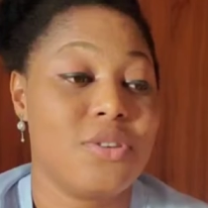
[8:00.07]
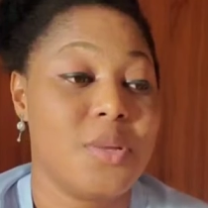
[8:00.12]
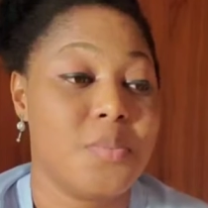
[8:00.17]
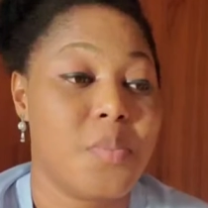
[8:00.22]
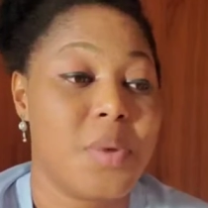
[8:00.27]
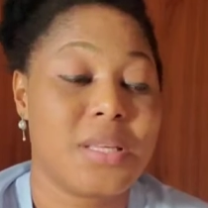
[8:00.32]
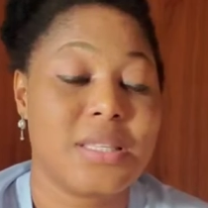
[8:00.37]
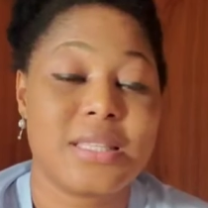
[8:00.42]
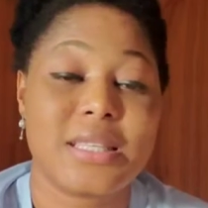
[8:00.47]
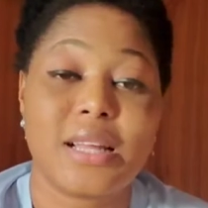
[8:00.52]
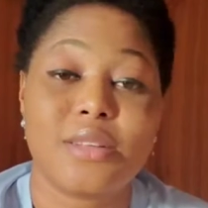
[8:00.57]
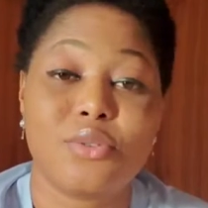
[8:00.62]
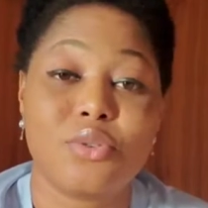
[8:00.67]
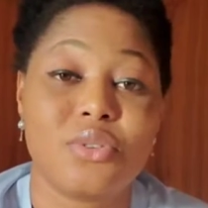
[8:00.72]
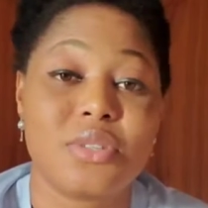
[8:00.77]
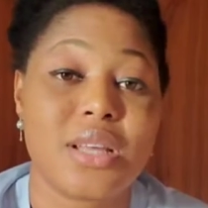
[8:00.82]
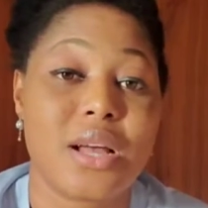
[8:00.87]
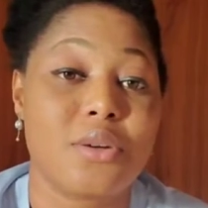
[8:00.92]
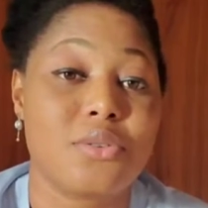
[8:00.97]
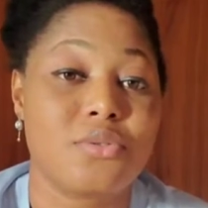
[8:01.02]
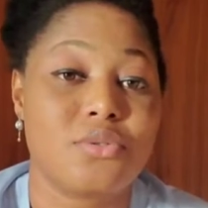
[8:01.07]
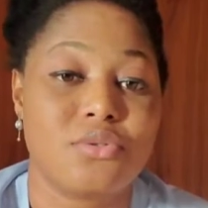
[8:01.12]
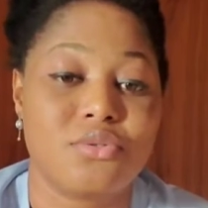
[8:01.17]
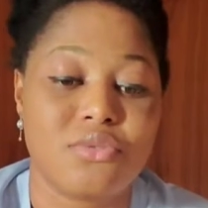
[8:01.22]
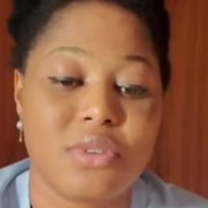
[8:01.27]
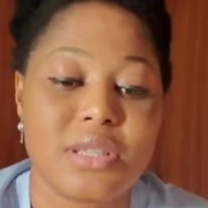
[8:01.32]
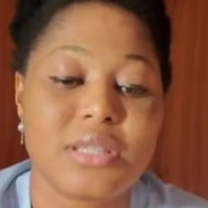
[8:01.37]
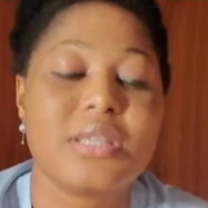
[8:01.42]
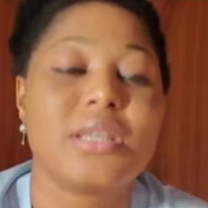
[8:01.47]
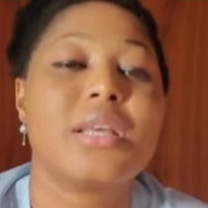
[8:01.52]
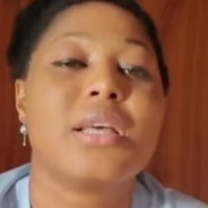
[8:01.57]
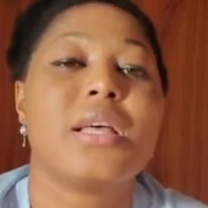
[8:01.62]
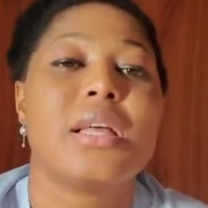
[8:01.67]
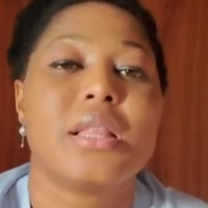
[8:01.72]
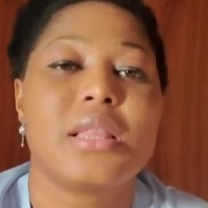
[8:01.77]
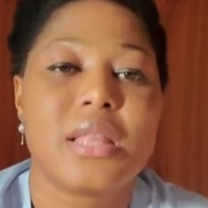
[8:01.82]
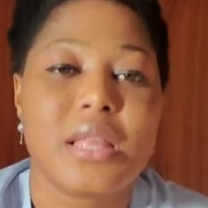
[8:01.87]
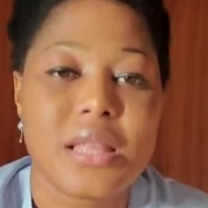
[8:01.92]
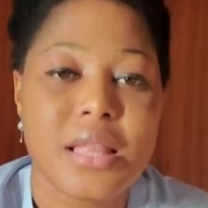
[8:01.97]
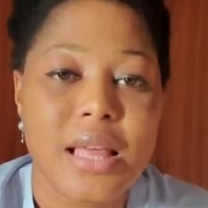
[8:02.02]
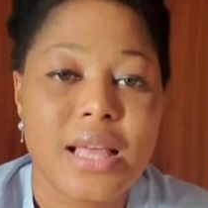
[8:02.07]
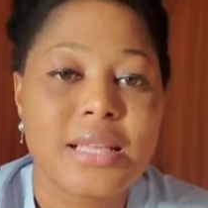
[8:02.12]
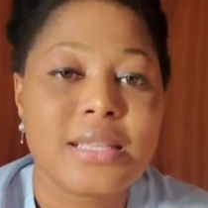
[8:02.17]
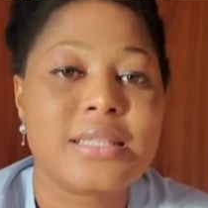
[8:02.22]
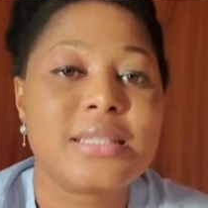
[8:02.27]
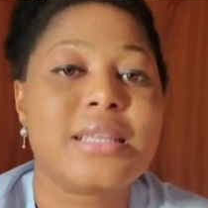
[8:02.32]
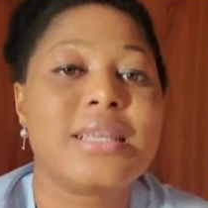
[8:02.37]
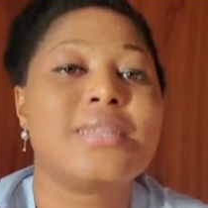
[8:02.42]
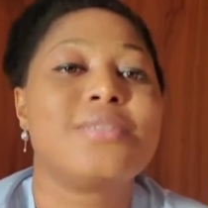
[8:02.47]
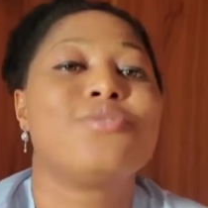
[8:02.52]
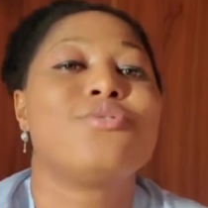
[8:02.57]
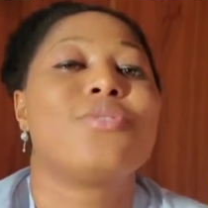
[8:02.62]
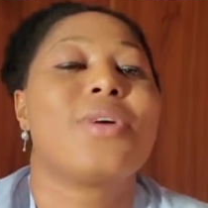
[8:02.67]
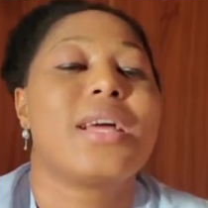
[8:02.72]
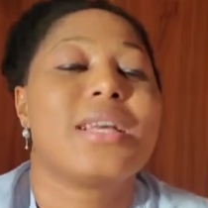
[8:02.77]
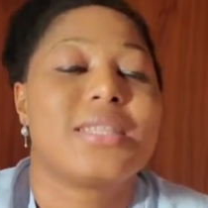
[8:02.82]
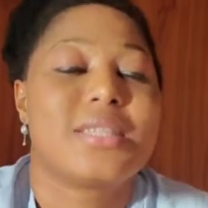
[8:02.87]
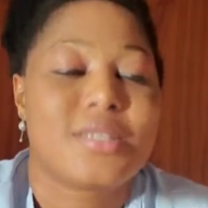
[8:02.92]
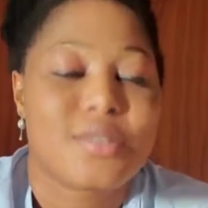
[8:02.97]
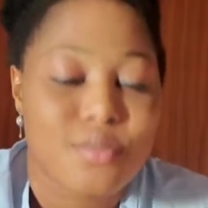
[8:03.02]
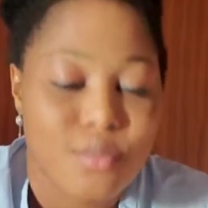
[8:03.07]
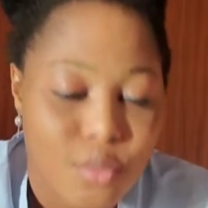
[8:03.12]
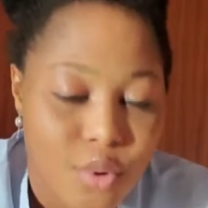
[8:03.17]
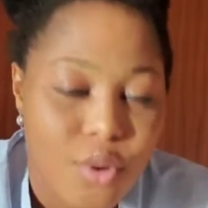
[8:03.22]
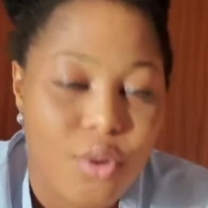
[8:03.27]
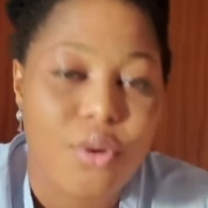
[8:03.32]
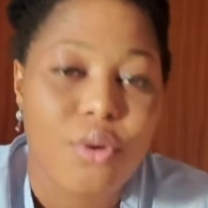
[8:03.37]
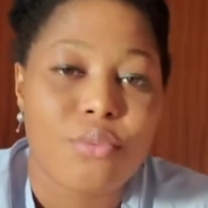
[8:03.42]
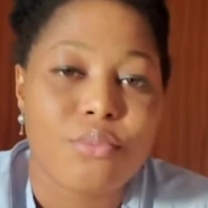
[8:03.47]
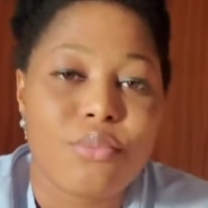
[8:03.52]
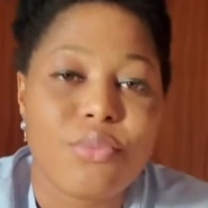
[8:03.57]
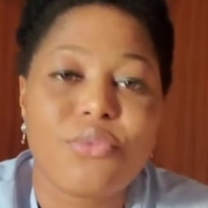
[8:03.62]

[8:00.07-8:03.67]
only person that knows how to dress. The next day, dress small.